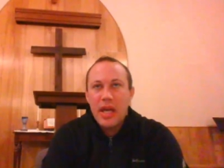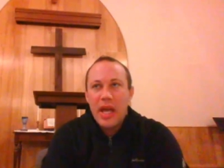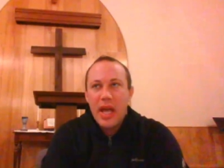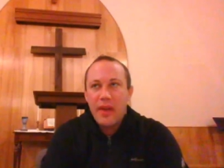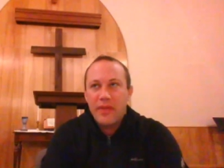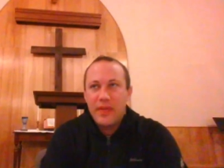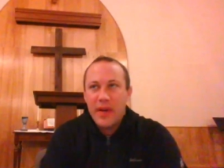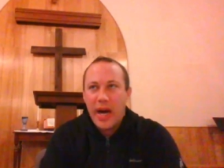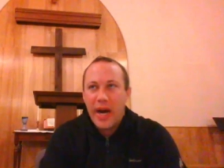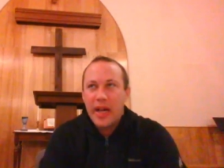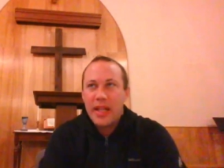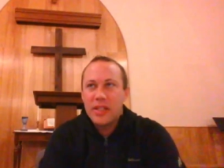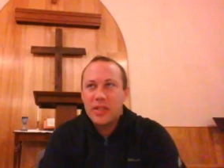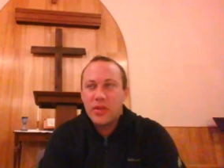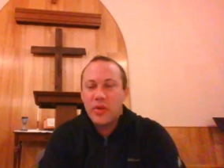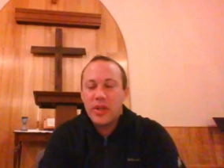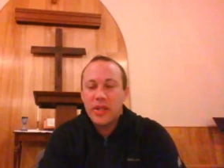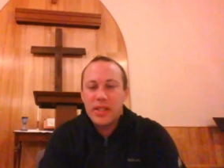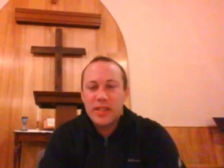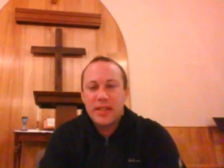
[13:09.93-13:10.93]
If not,
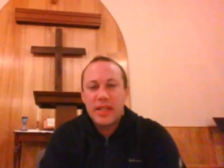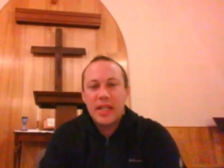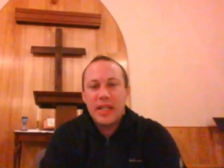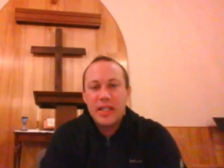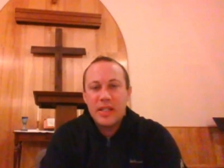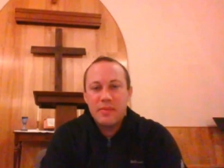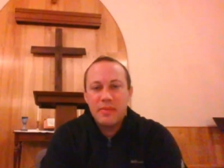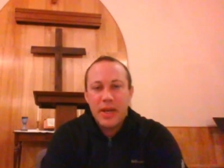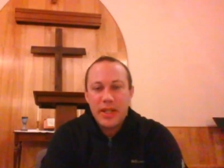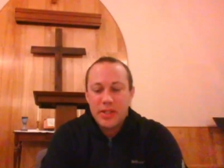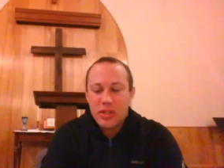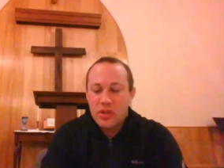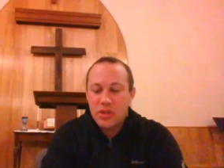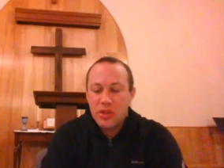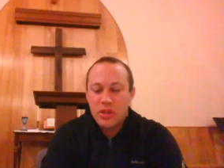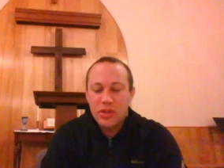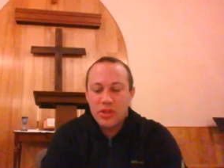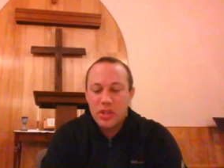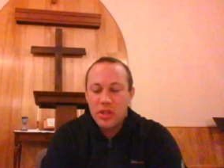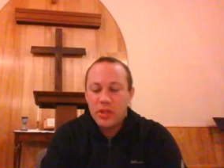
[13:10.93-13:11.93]
he's going to send his
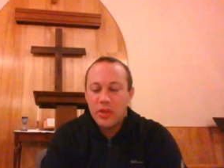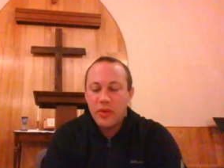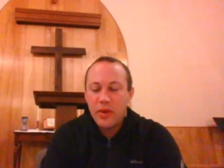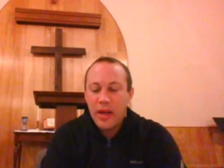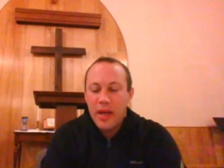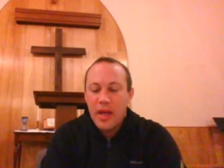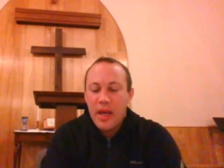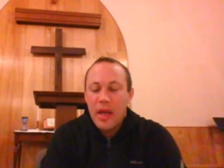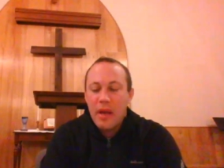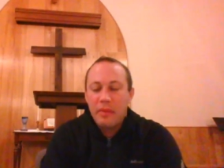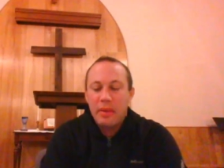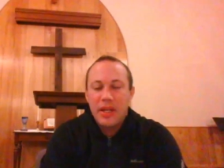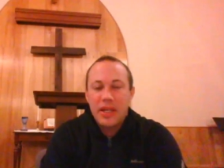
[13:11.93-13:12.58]
messengers to do it